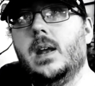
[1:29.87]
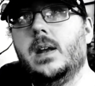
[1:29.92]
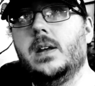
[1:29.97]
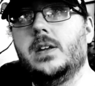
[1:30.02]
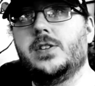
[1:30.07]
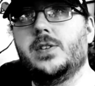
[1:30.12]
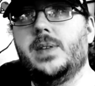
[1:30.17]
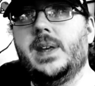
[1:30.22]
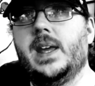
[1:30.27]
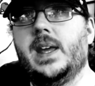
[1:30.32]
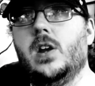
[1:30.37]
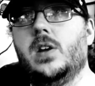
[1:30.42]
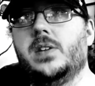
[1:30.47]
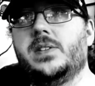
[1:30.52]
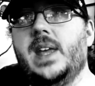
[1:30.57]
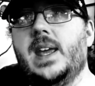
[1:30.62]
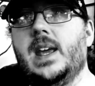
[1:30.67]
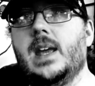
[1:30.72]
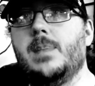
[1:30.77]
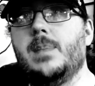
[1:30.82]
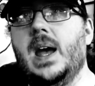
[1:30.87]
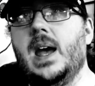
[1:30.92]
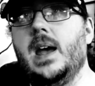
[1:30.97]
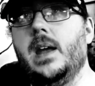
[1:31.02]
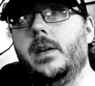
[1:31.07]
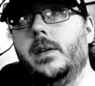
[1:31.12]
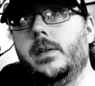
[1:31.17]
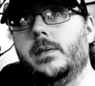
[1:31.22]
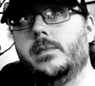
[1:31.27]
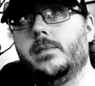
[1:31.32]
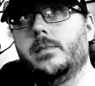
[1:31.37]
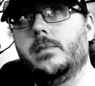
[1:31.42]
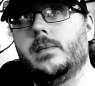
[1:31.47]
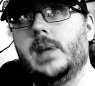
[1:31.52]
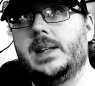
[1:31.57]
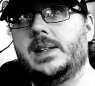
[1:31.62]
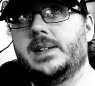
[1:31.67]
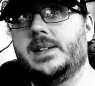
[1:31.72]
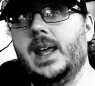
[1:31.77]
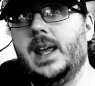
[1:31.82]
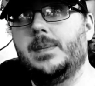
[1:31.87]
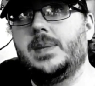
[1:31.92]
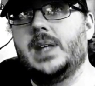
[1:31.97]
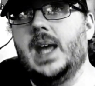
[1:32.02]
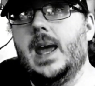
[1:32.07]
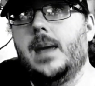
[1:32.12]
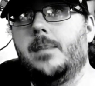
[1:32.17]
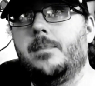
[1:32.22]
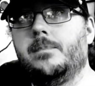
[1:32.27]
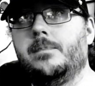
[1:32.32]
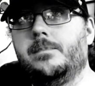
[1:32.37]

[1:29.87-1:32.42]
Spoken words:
so they can all take him on at the same time.